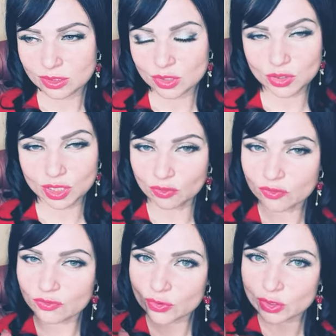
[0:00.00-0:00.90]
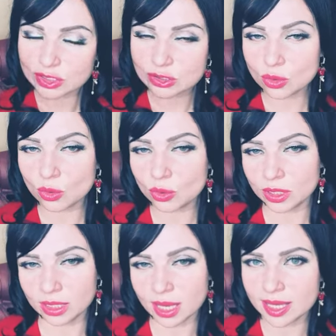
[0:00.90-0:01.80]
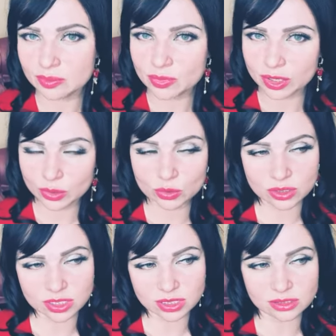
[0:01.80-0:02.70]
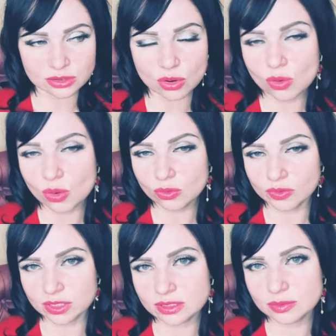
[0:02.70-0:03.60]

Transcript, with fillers: their first calling and priority is always